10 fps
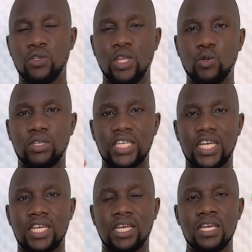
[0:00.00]
you need to
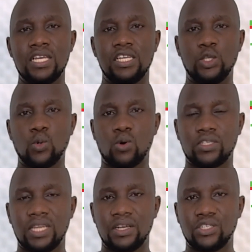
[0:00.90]
take into
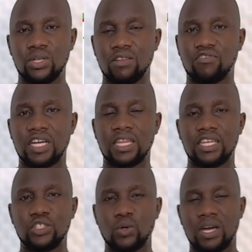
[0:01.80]
consideration the fact
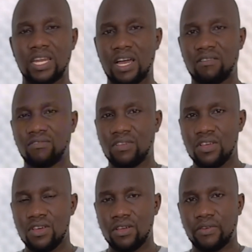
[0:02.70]
that you can have
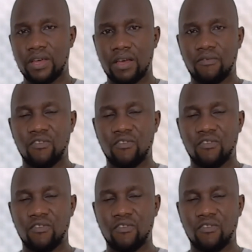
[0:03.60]
the